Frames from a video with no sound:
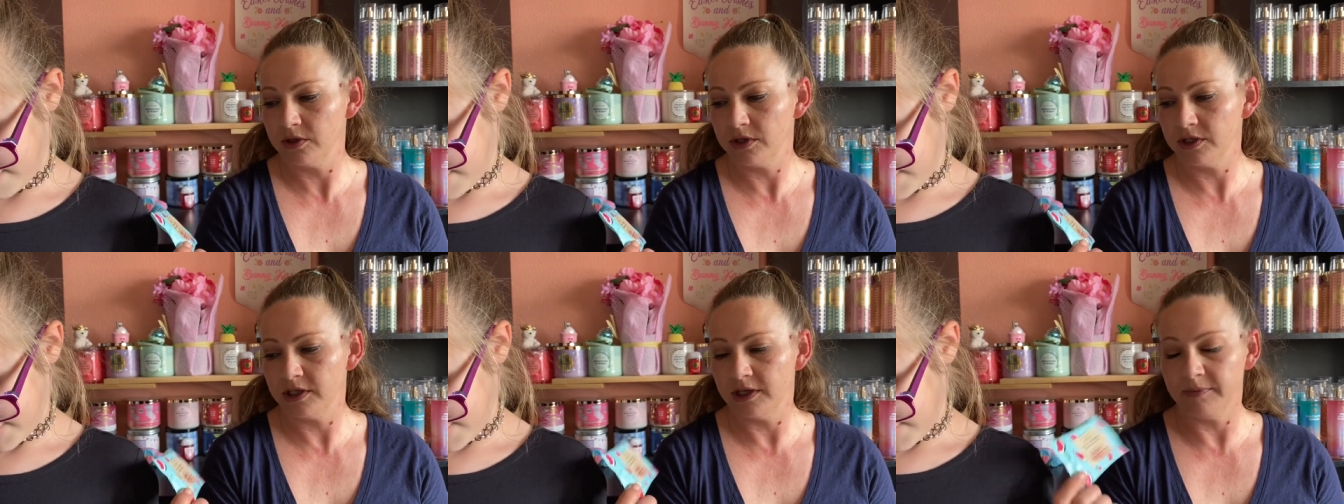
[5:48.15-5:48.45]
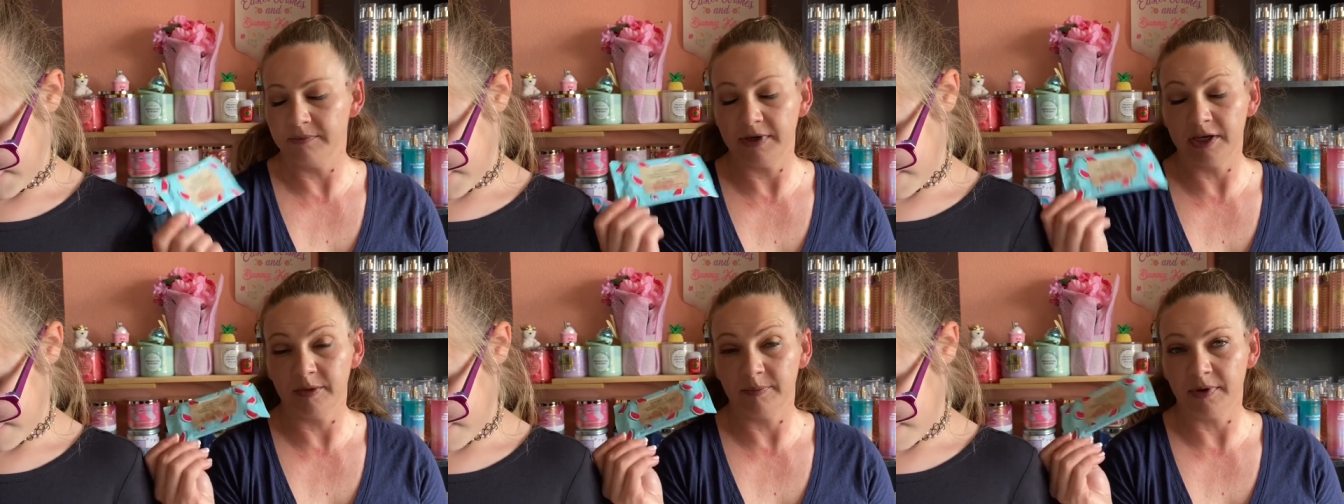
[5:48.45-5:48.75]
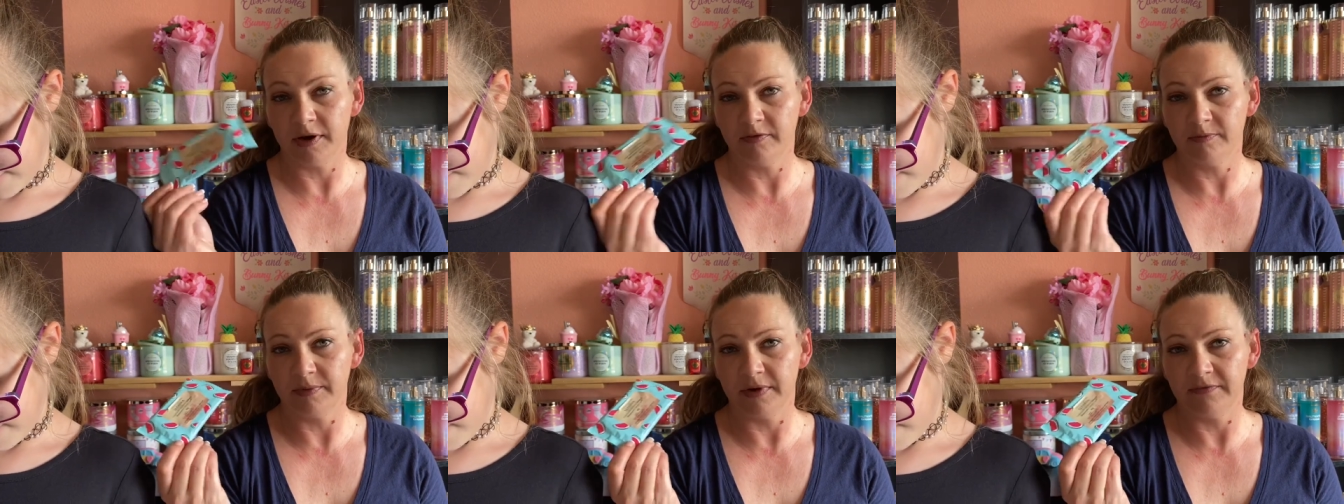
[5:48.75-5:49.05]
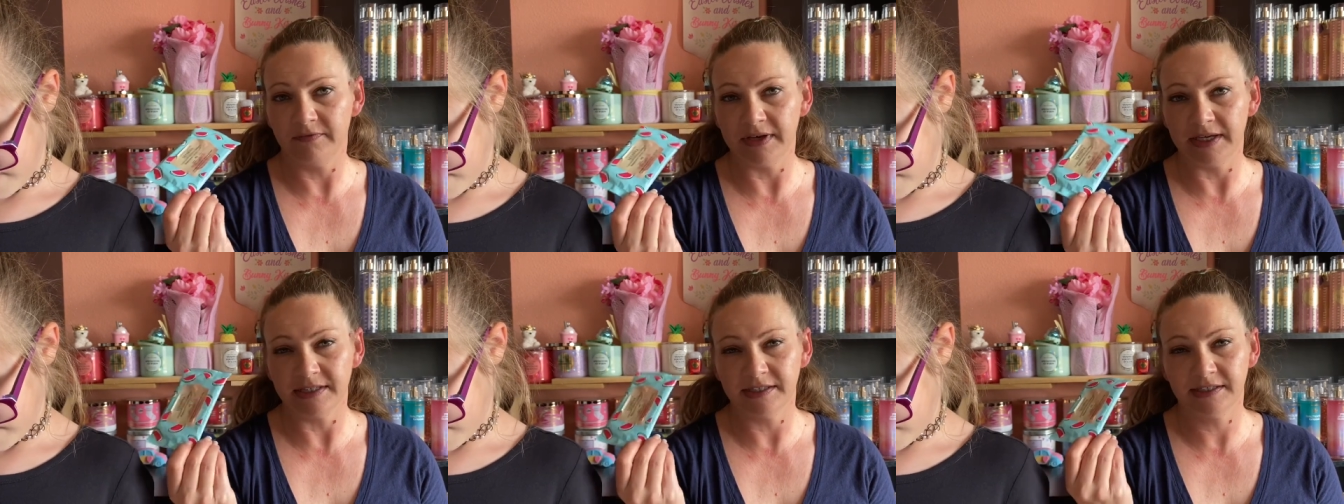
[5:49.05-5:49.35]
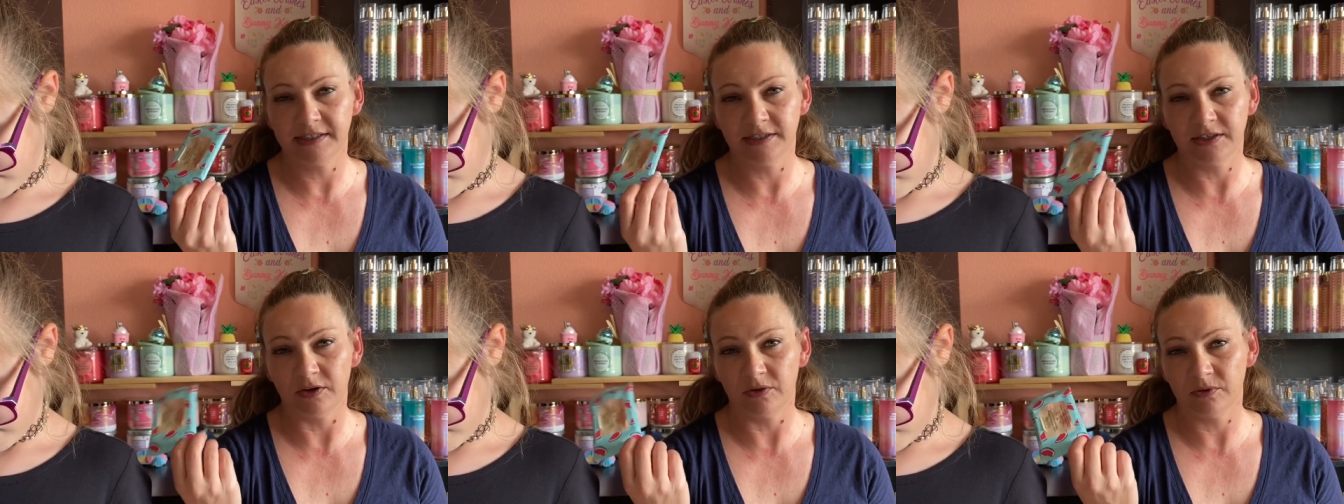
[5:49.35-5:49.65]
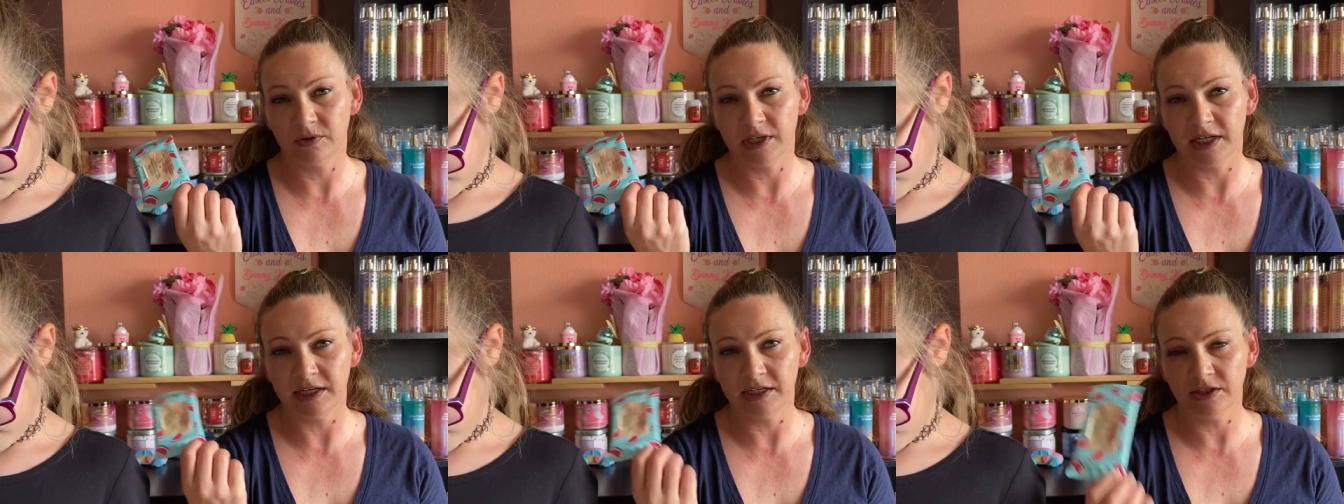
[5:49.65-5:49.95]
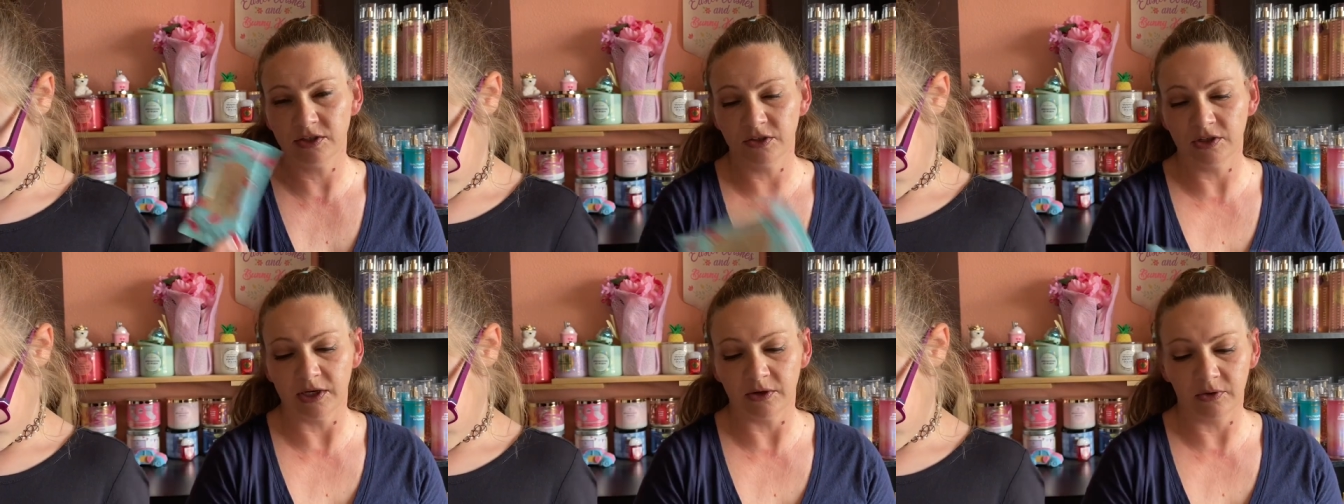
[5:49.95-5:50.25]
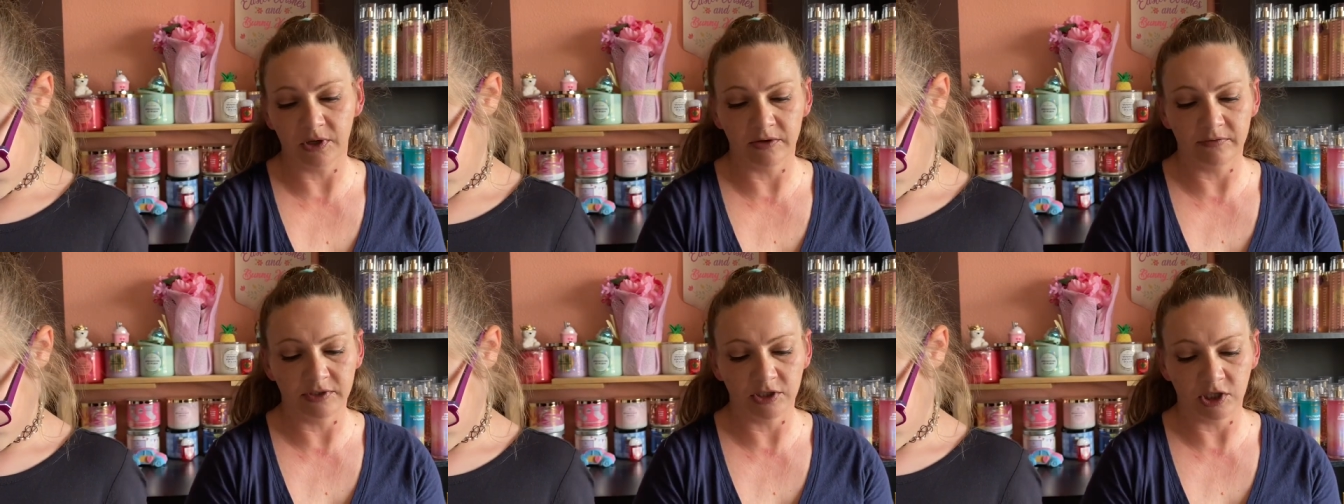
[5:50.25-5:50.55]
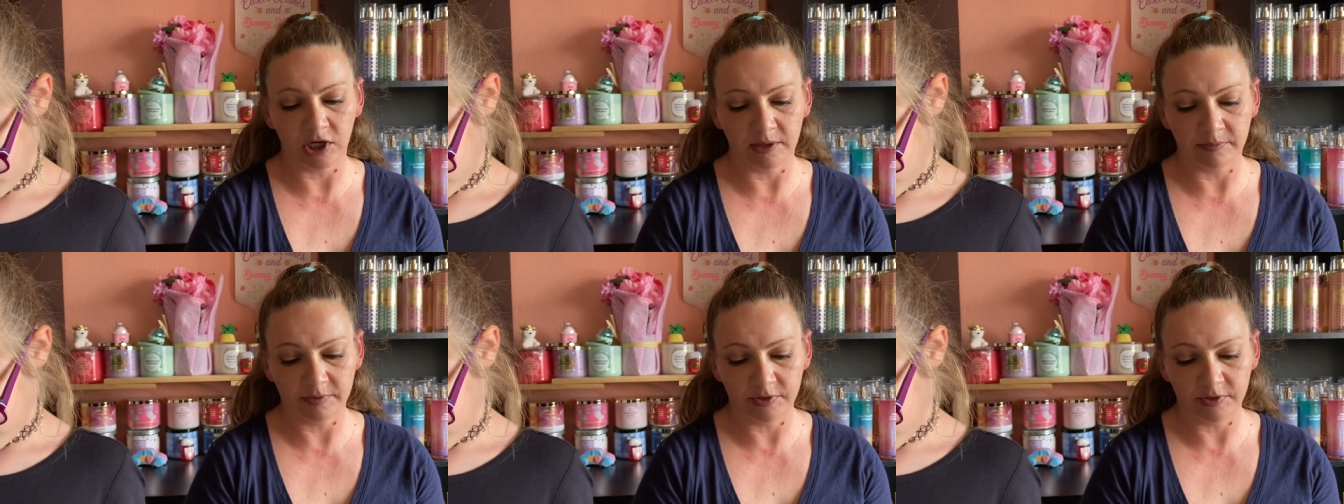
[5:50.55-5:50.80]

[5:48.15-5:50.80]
get makeup off my face, so they didn't do that great of a job.